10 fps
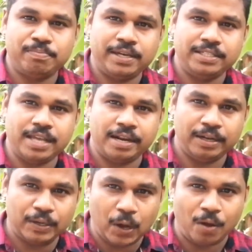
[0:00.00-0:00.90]
to my
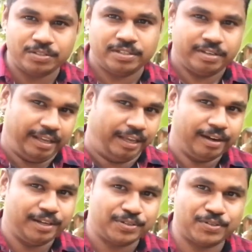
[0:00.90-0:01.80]
channel Cogent
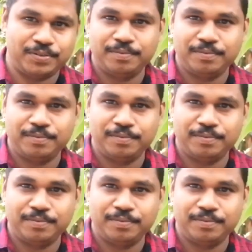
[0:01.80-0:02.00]
English.